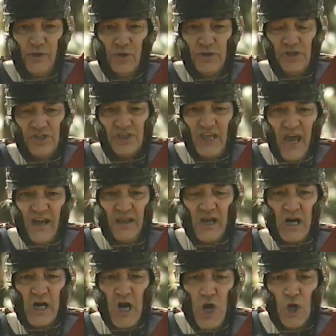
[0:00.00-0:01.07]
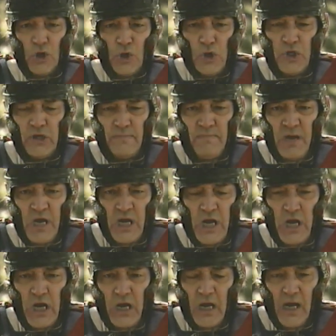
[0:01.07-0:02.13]
But you just stand there, look
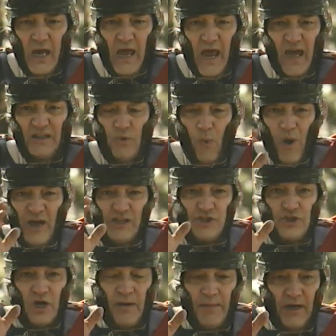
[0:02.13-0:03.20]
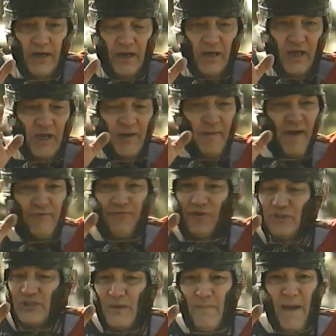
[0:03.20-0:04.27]
mean. Had one German in
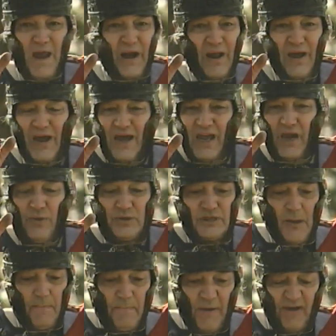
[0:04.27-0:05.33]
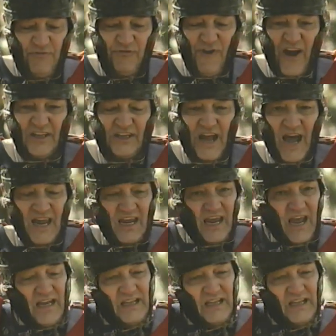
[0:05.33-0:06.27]
my first battle. He was a big fat guy.